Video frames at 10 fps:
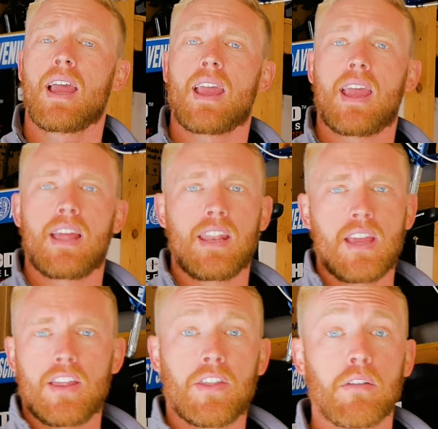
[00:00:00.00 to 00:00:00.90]
and
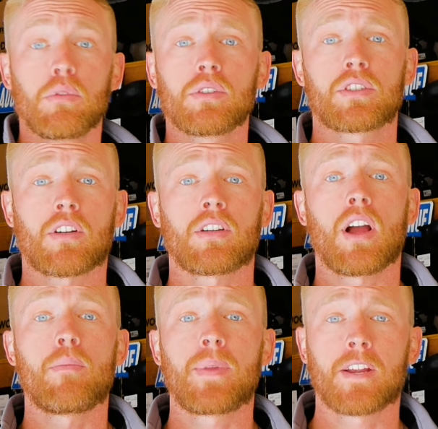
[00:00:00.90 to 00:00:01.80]
they will start
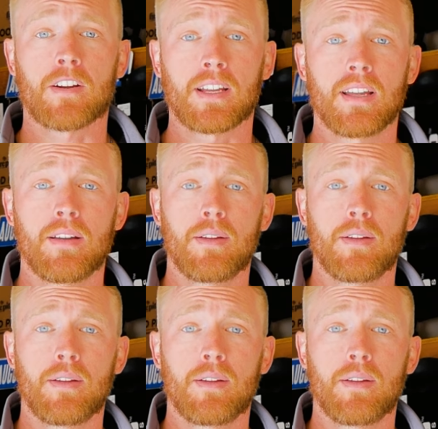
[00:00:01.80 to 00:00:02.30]
appearing.